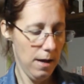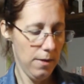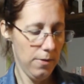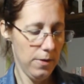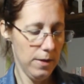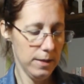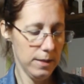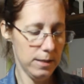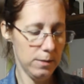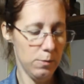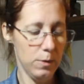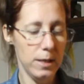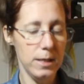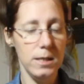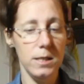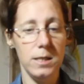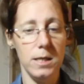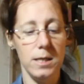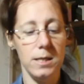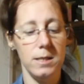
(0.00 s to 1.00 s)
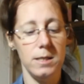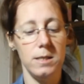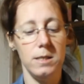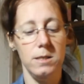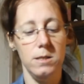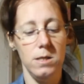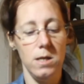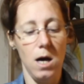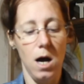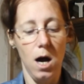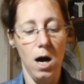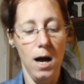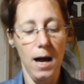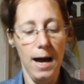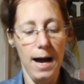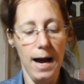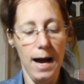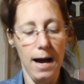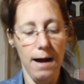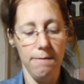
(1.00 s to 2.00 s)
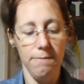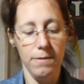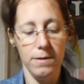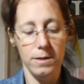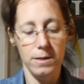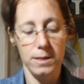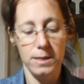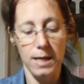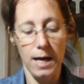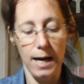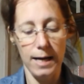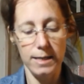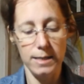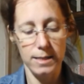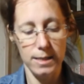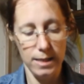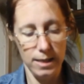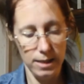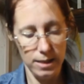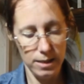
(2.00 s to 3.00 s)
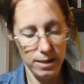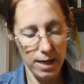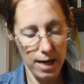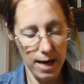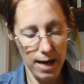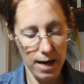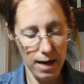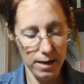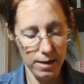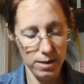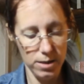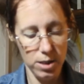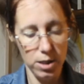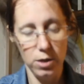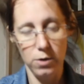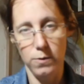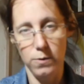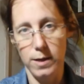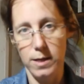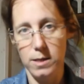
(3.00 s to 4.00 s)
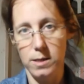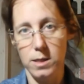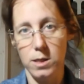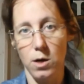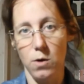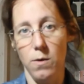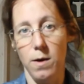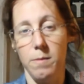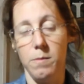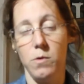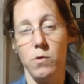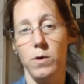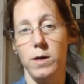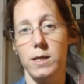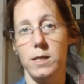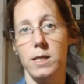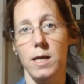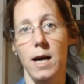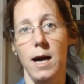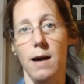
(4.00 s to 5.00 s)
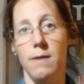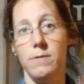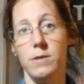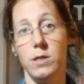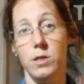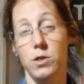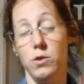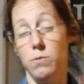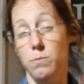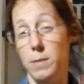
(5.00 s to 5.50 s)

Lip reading: This one does not have the sizing tag to it, so I'm going to have to do